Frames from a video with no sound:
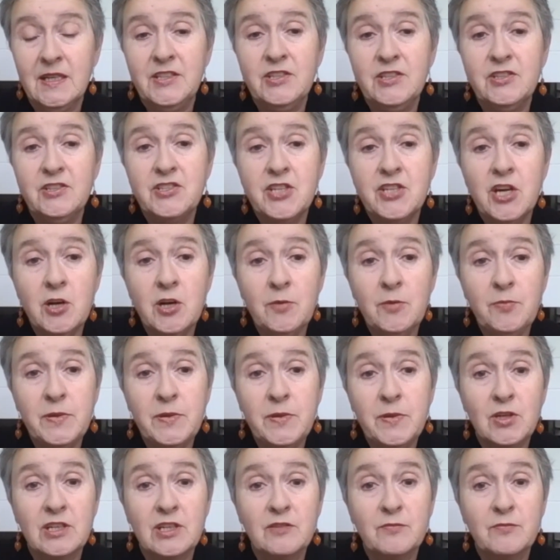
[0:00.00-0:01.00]
The utopian
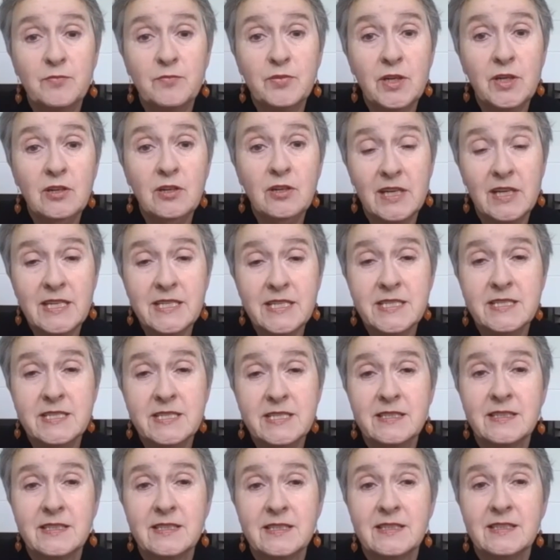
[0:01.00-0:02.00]
model of
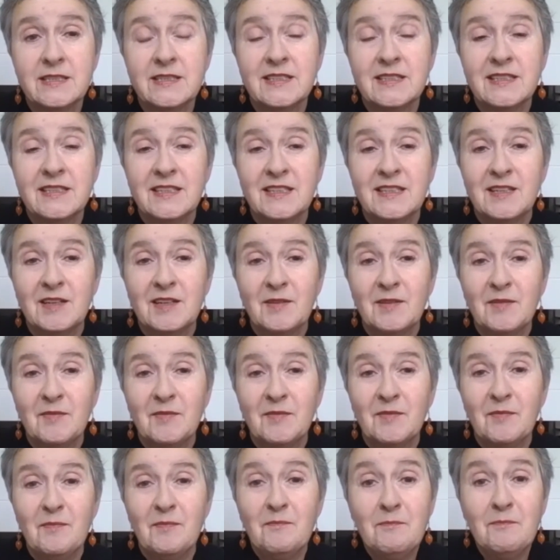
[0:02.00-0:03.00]
progress
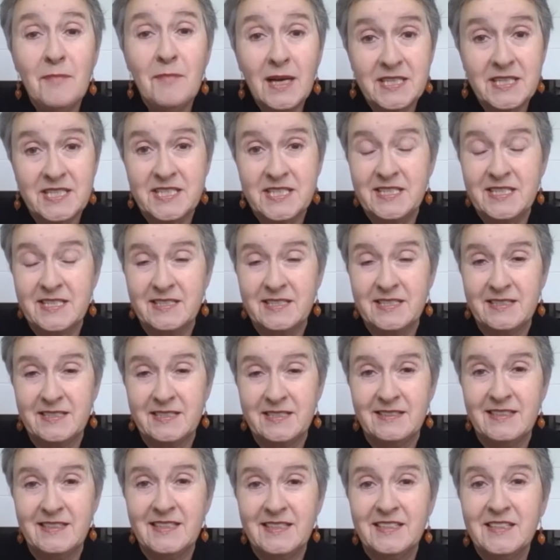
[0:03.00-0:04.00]
must
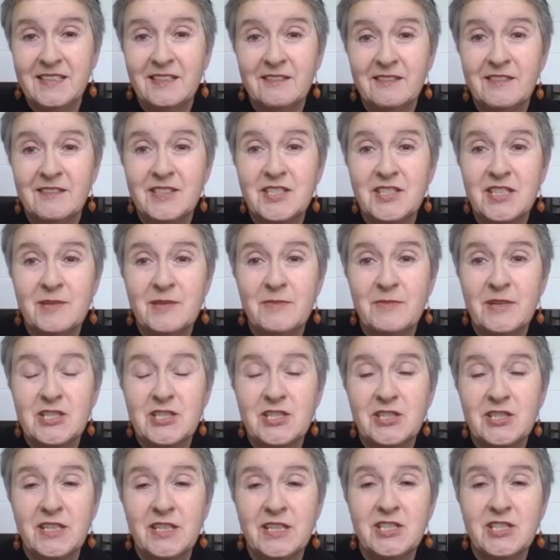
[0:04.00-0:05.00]
encourage the
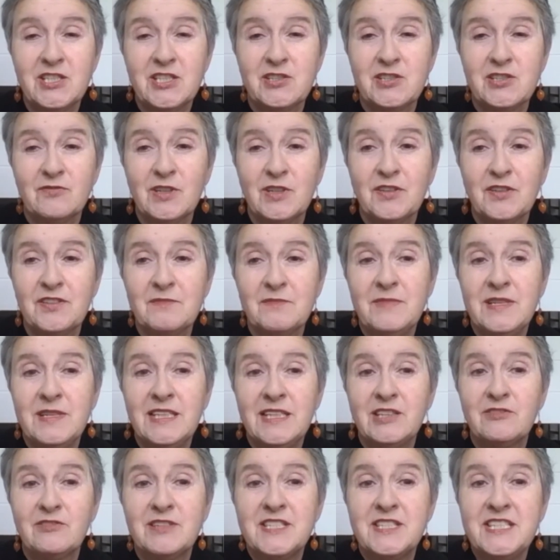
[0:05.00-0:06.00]
imagination rather than
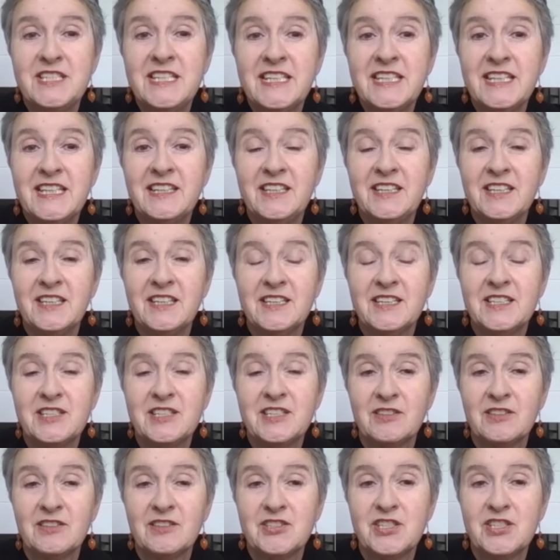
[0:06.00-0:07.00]
merely critiquing the
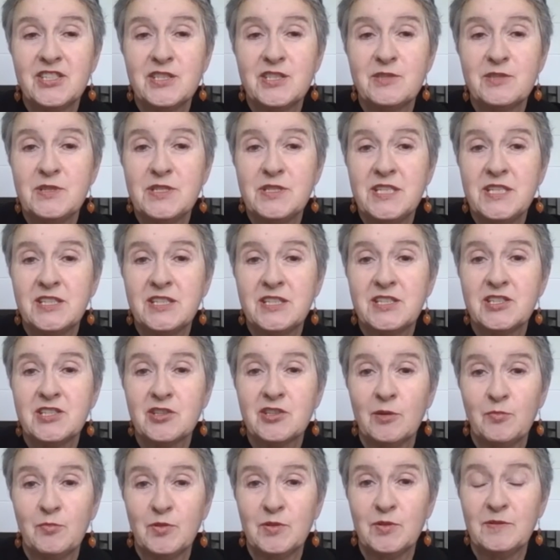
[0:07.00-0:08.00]
ideologies we seek to
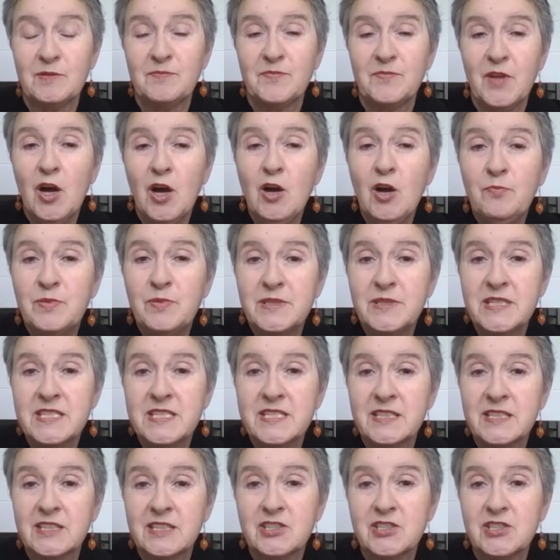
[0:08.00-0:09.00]
topple. Open
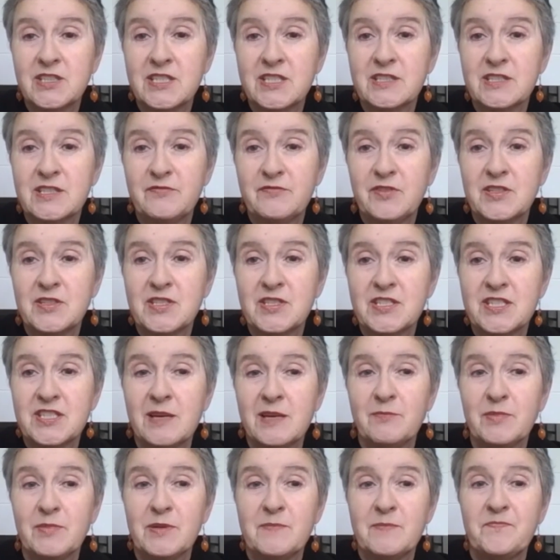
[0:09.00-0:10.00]
discussion is the first
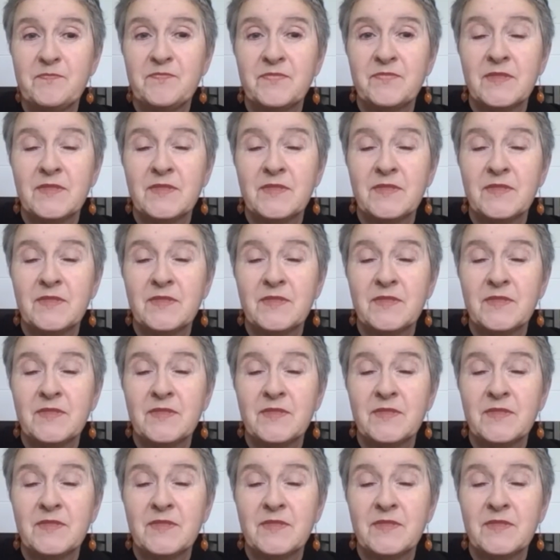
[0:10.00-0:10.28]
step.